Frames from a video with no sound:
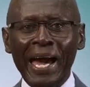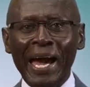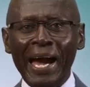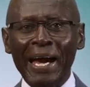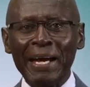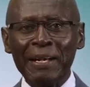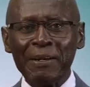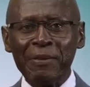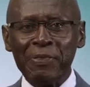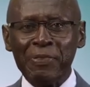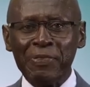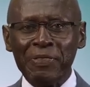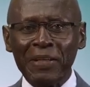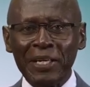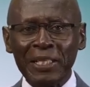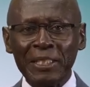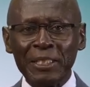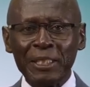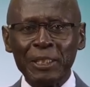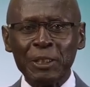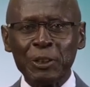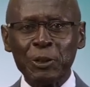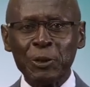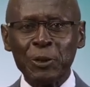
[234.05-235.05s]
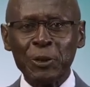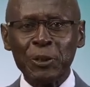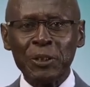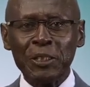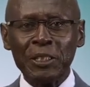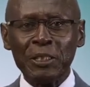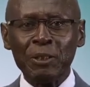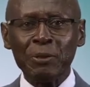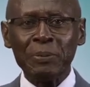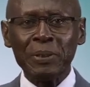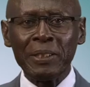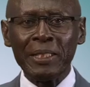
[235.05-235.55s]
and 32
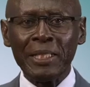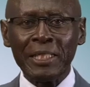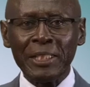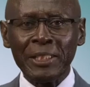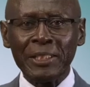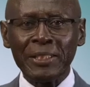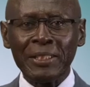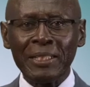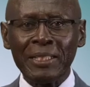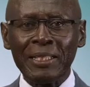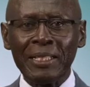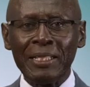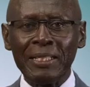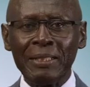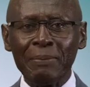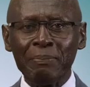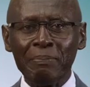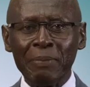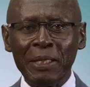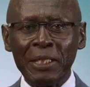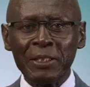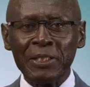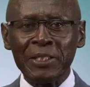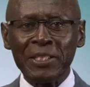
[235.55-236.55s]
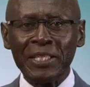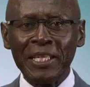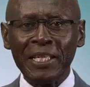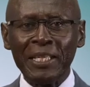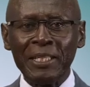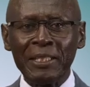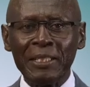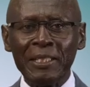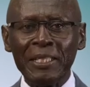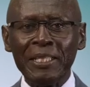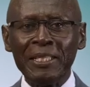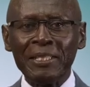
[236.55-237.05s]
denominationally
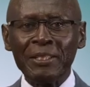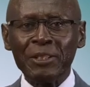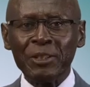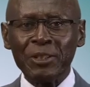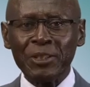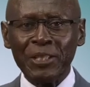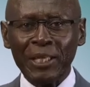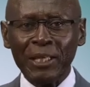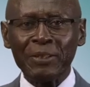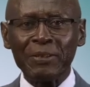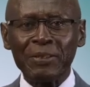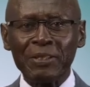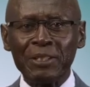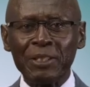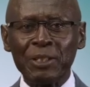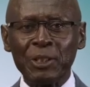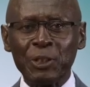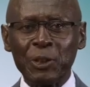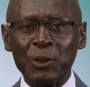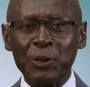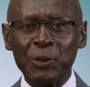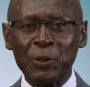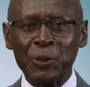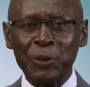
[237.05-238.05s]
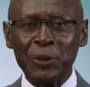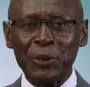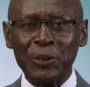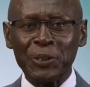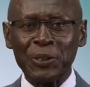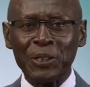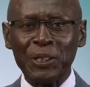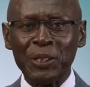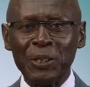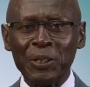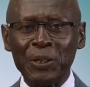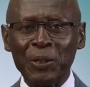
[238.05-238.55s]
maintained secondary
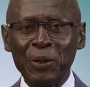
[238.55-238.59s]
schools.